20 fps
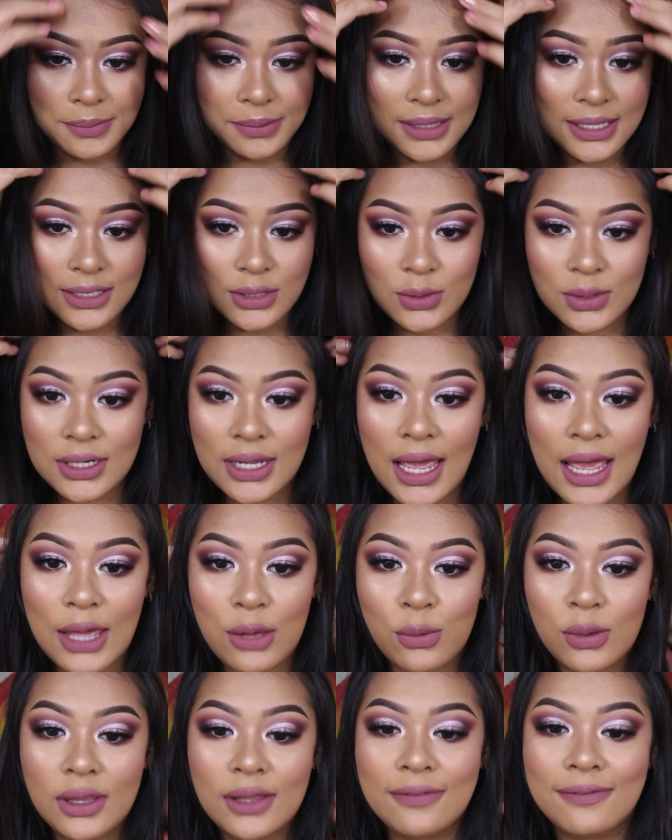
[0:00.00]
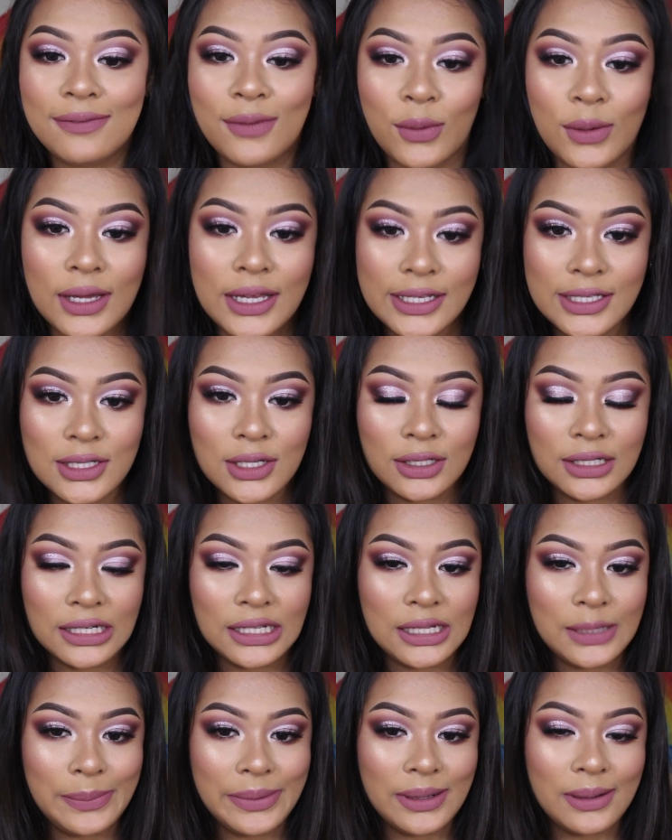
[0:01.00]
This one I really focus on a
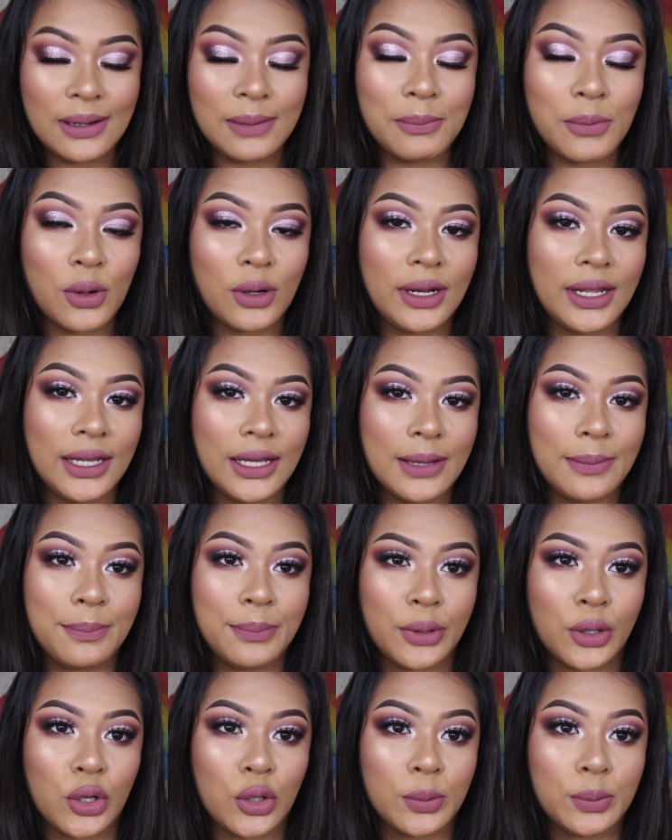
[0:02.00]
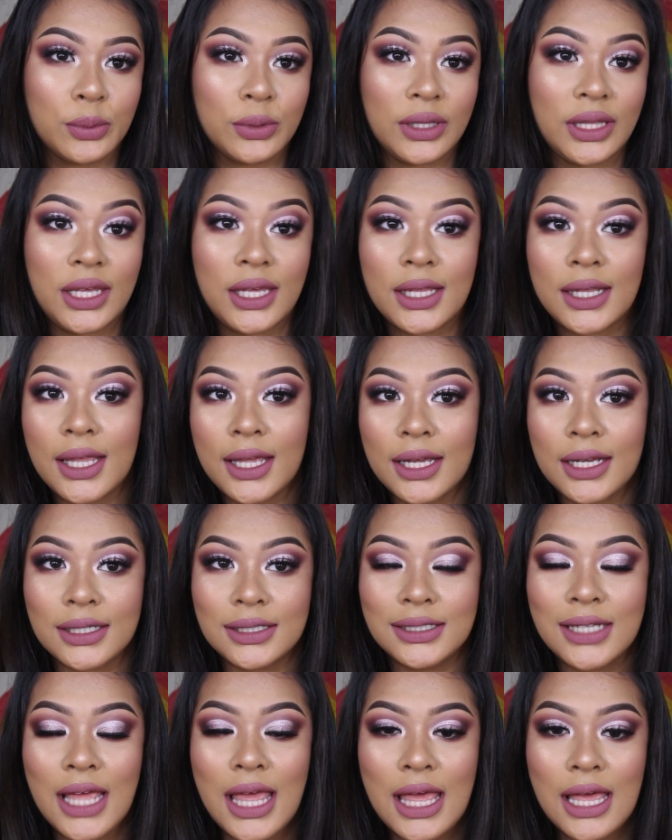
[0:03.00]
little bit more like a purpley, like
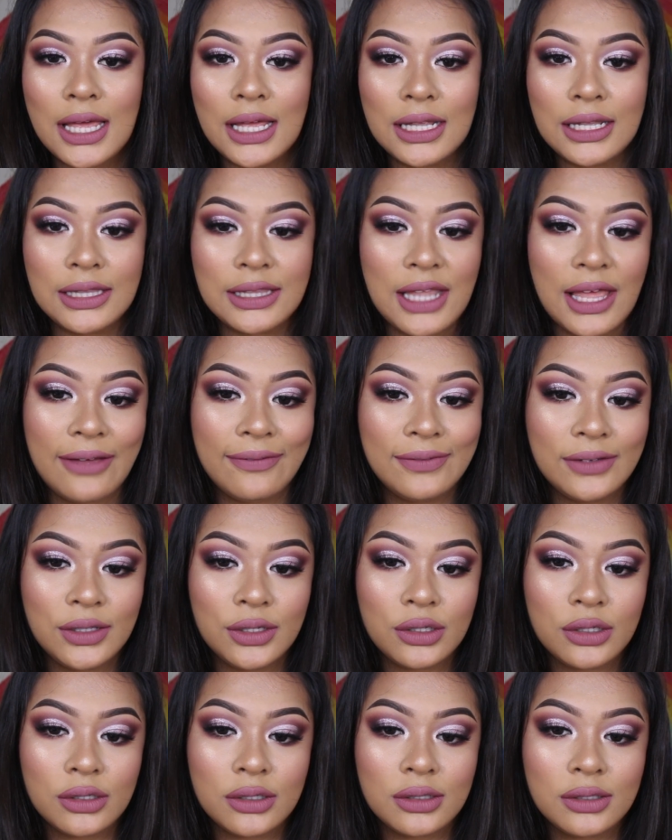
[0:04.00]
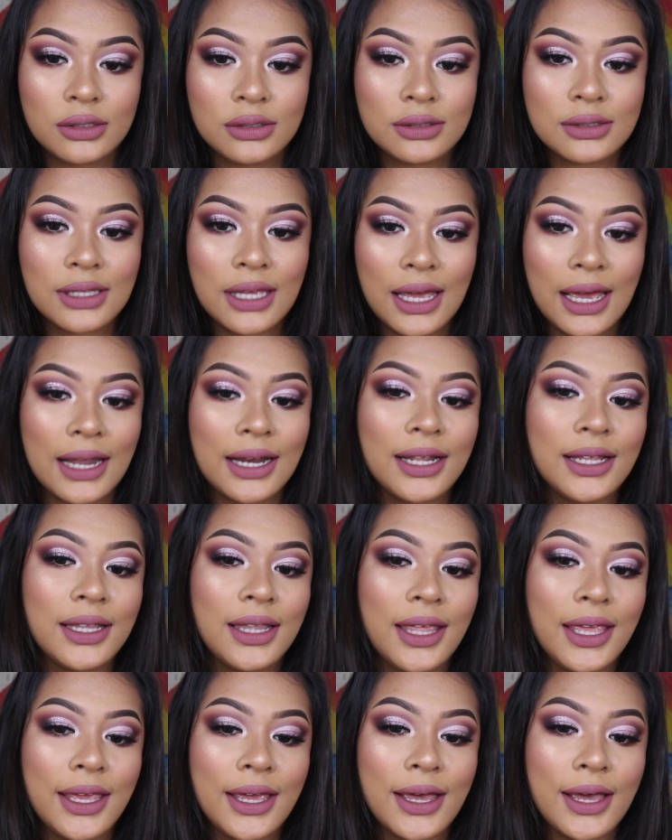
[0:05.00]
a lavender kind of
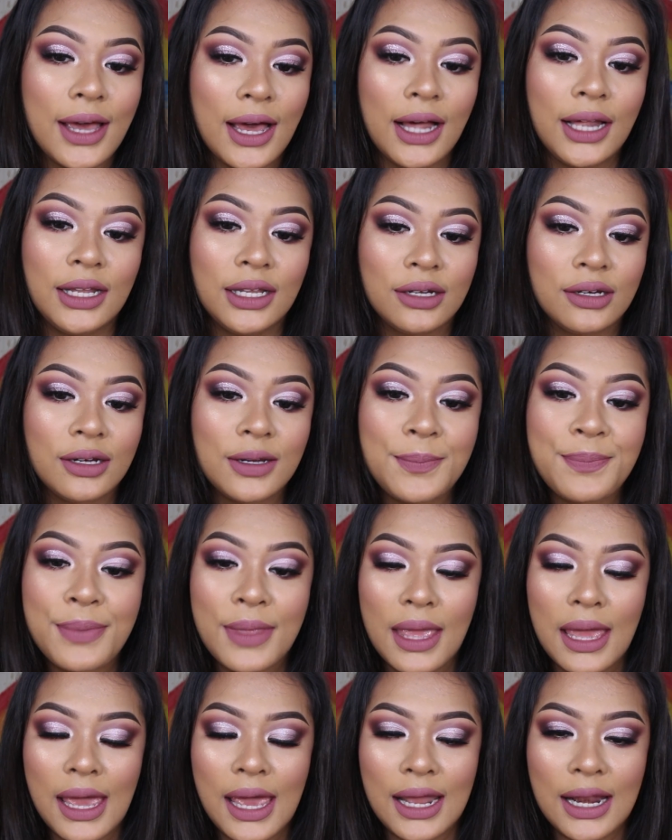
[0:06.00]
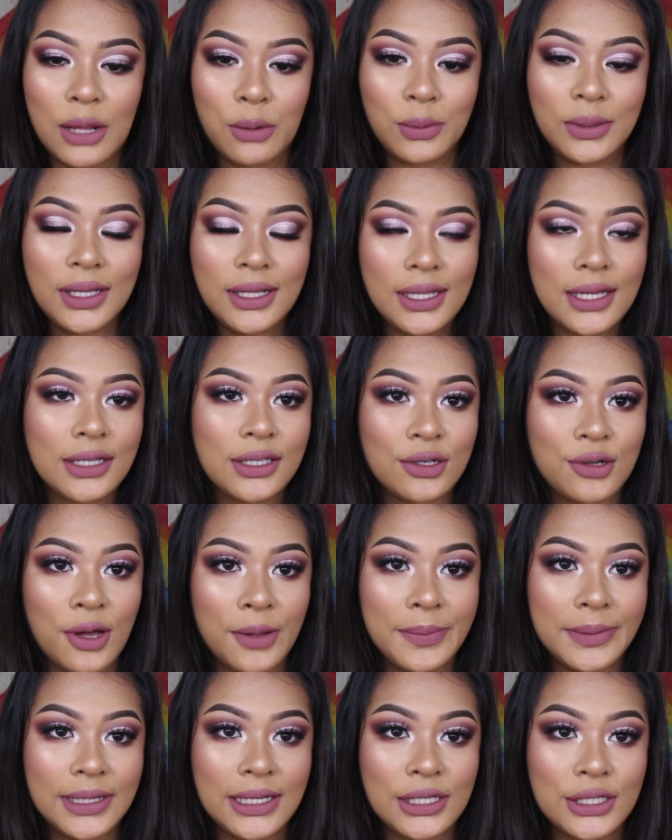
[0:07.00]
like color, and I really like the
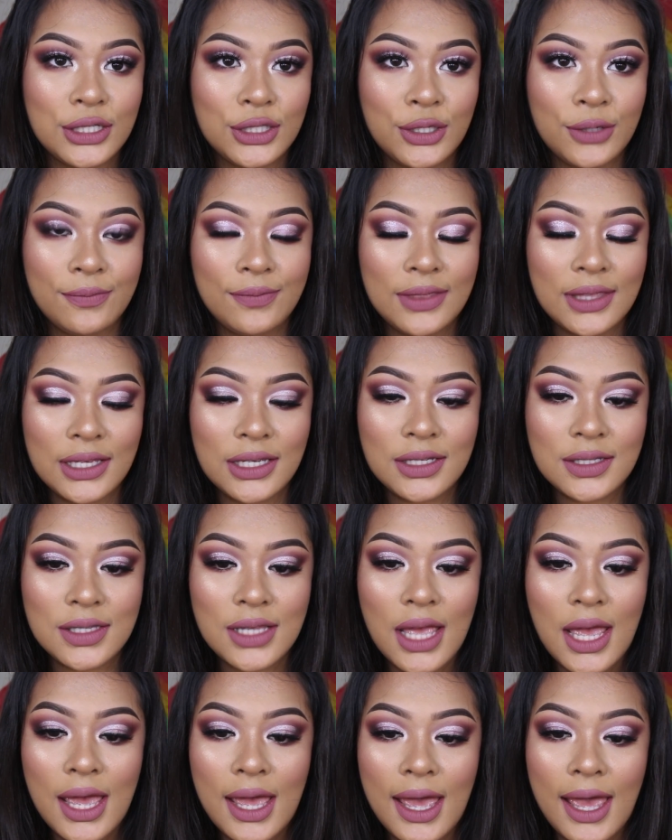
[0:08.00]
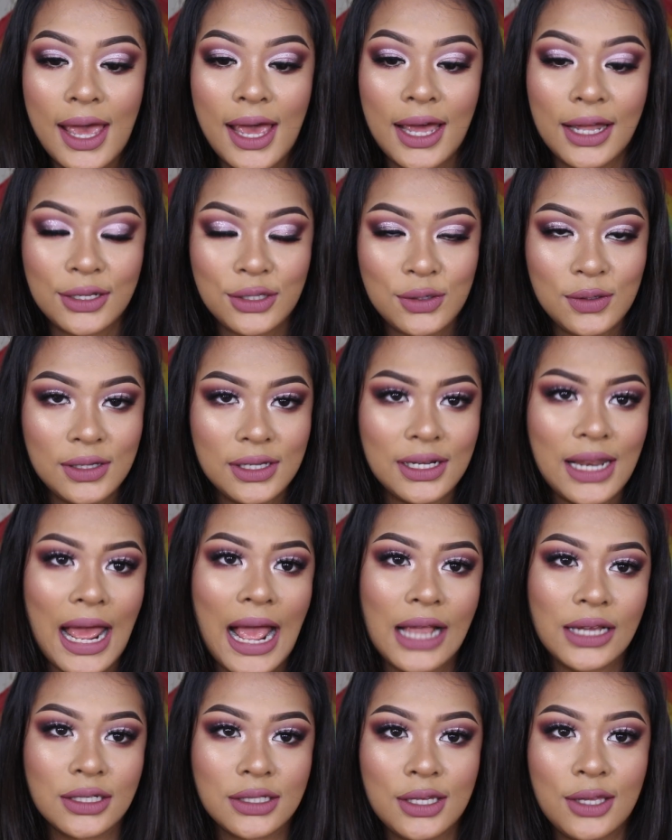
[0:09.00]
combination of this. And you could
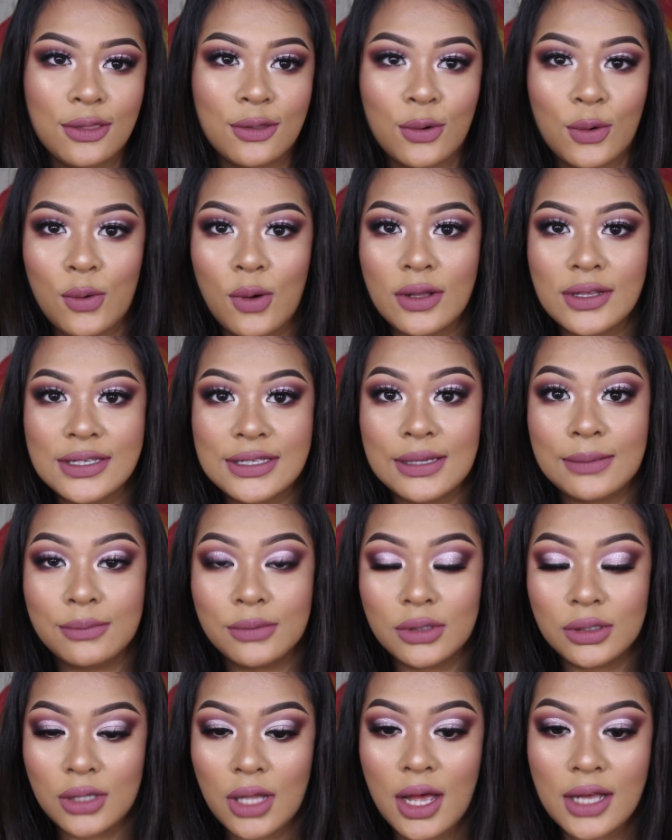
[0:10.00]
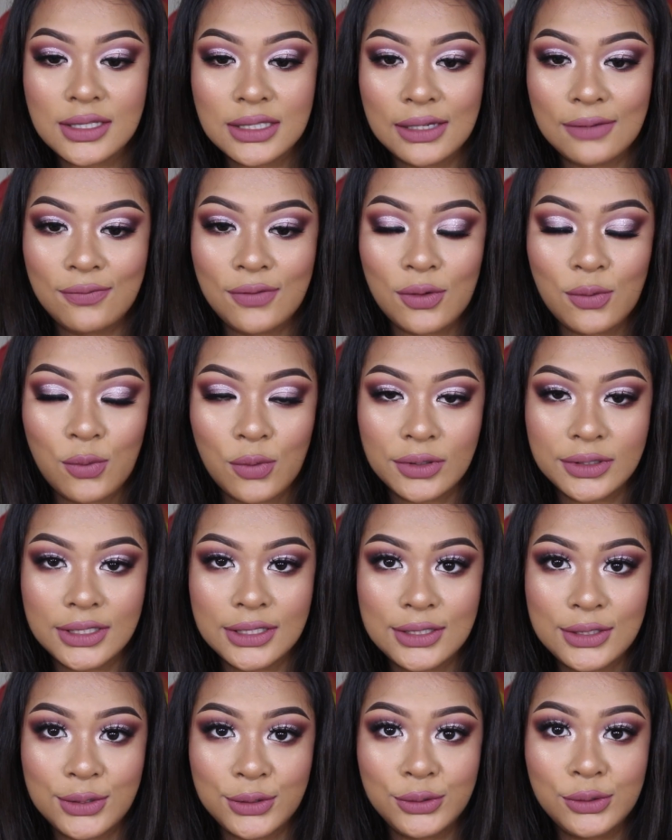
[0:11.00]
actually throw on some gloss if you
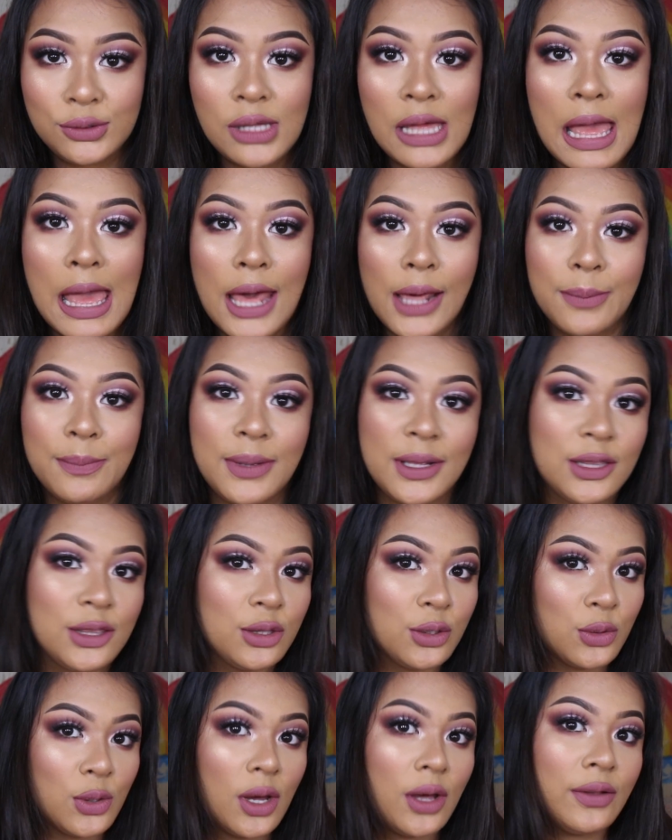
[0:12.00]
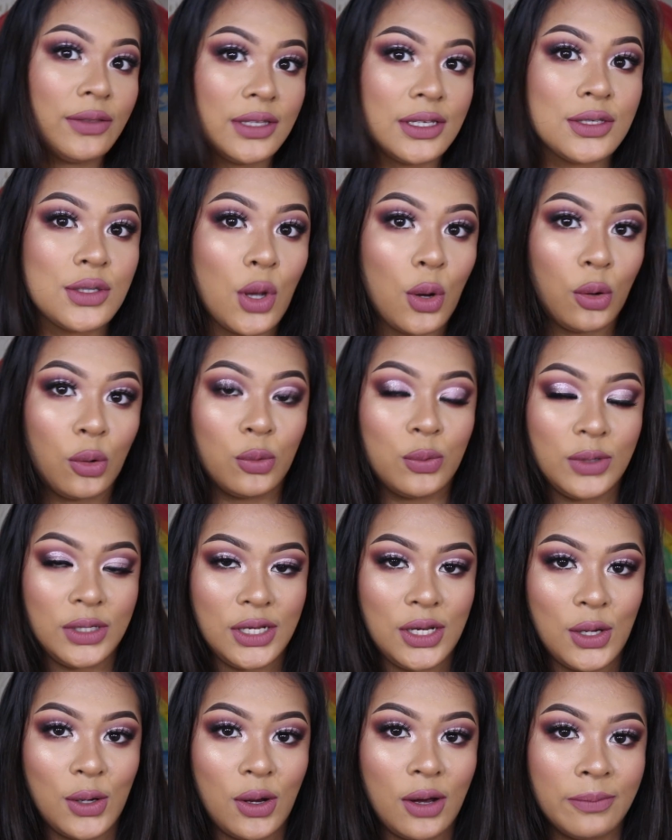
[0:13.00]
wanted to, but throughout this whole
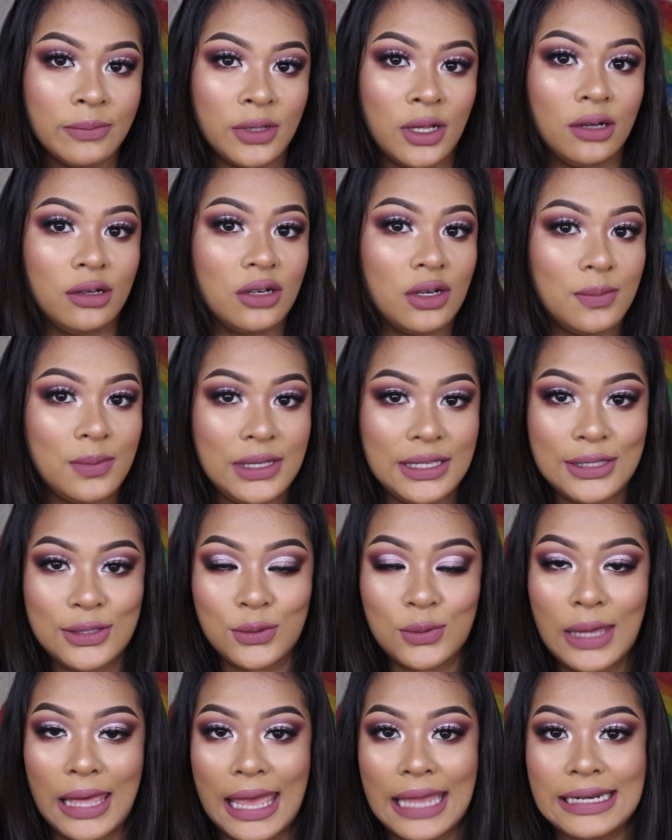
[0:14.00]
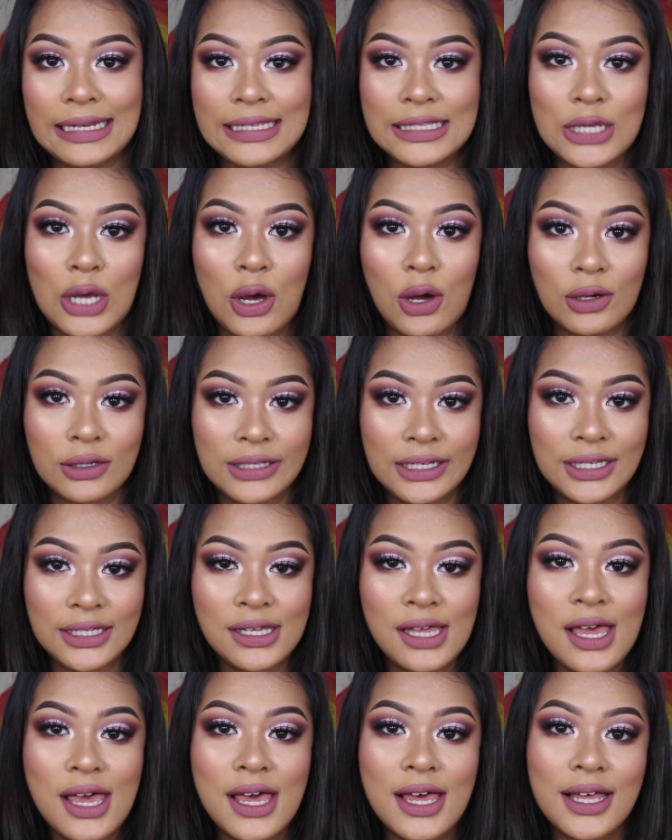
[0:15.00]
video I'm not gonna be doing any talking.